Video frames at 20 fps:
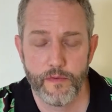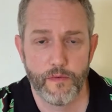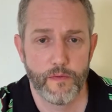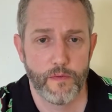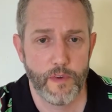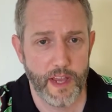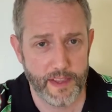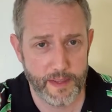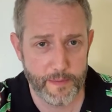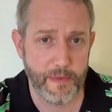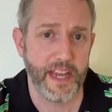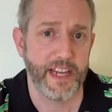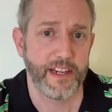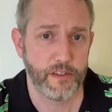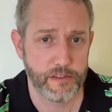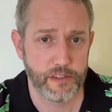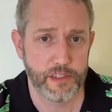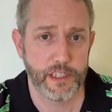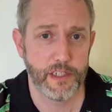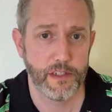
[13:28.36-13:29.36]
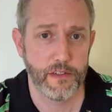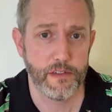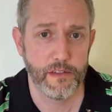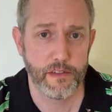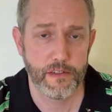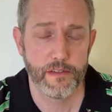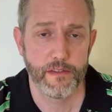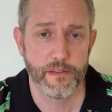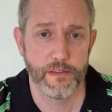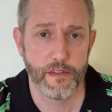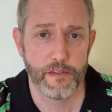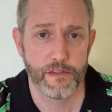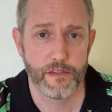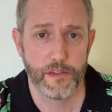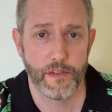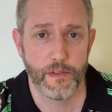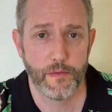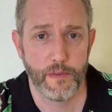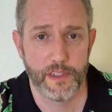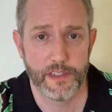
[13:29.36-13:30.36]
and the Bankers Guild. Those
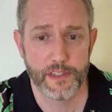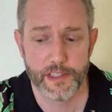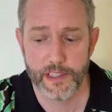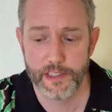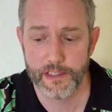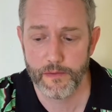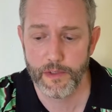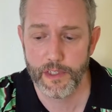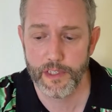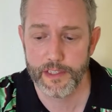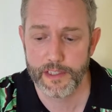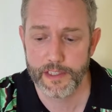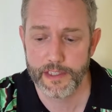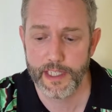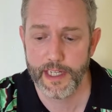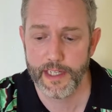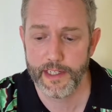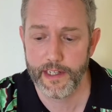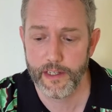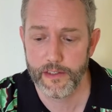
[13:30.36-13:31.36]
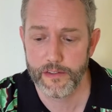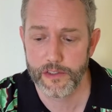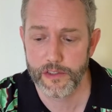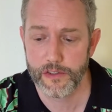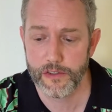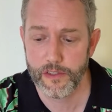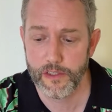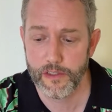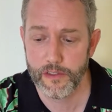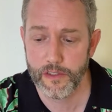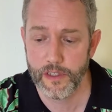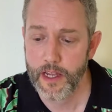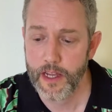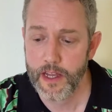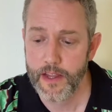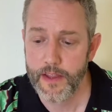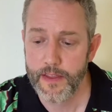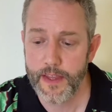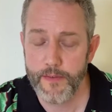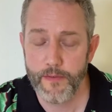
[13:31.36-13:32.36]
are the ones that really stand out strong.
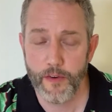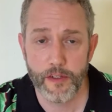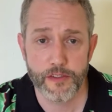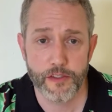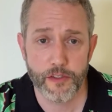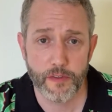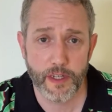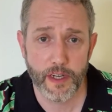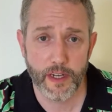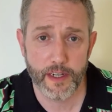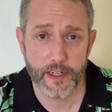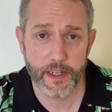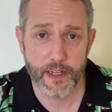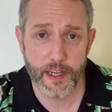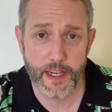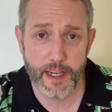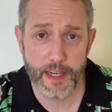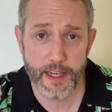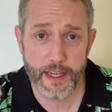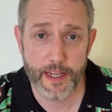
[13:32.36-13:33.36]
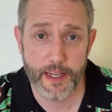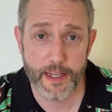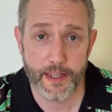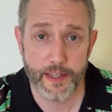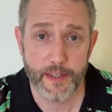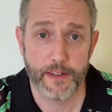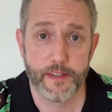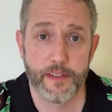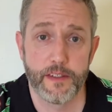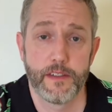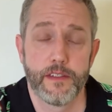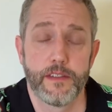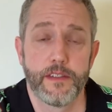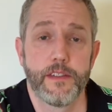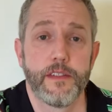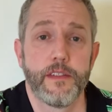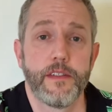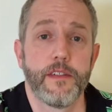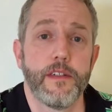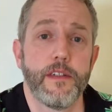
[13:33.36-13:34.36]
They've also got a
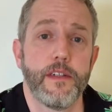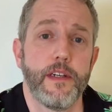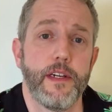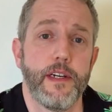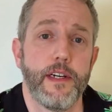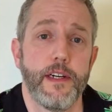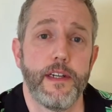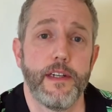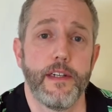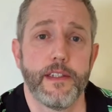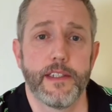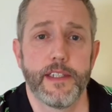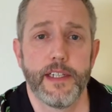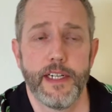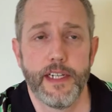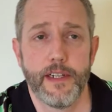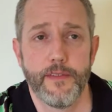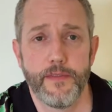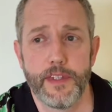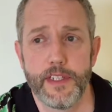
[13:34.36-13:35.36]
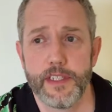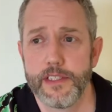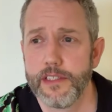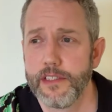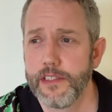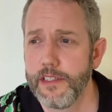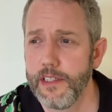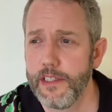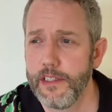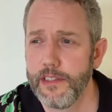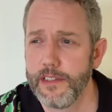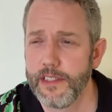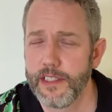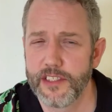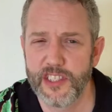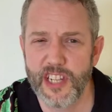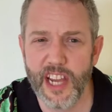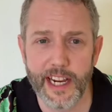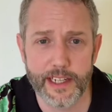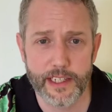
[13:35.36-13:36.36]
kind of this
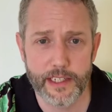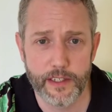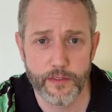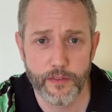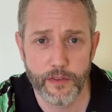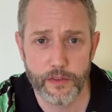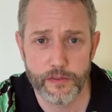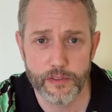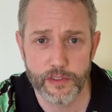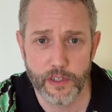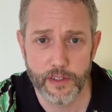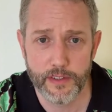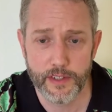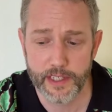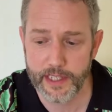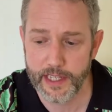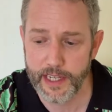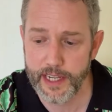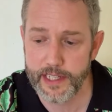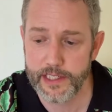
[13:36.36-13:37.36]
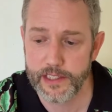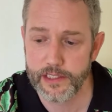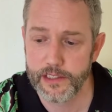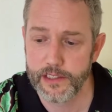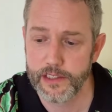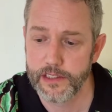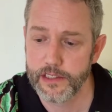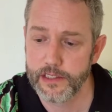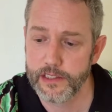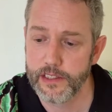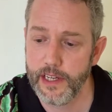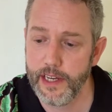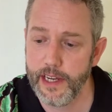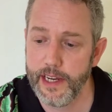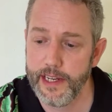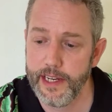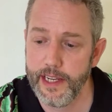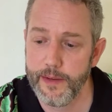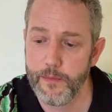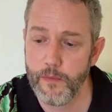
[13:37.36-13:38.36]
detective who's on the case. This
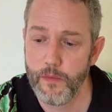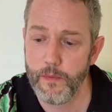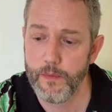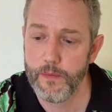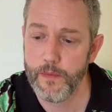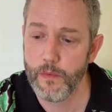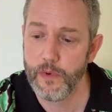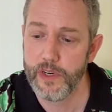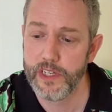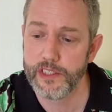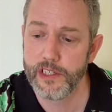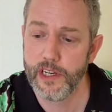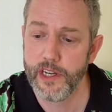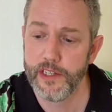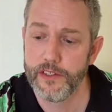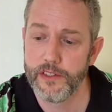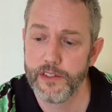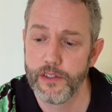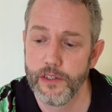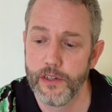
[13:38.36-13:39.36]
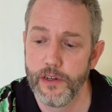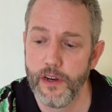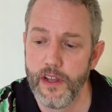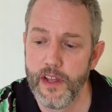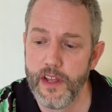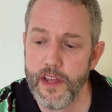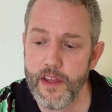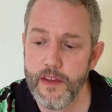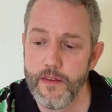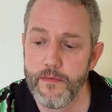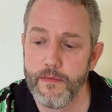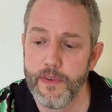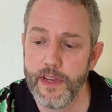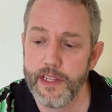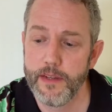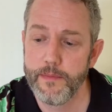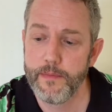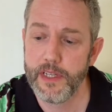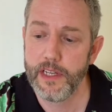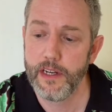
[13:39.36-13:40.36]
guy named Witch Hunter
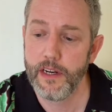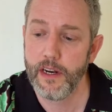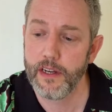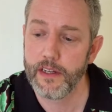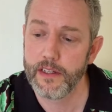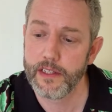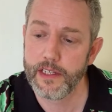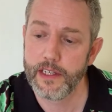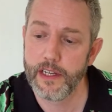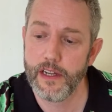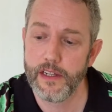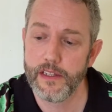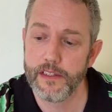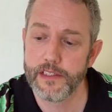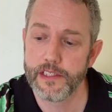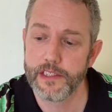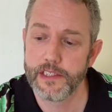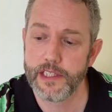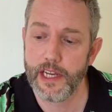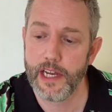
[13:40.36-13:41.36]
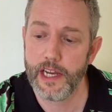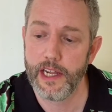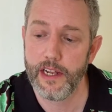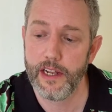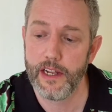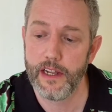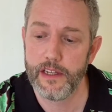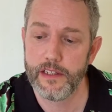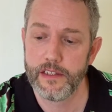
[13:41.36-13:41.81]
Vedemir Kalstal.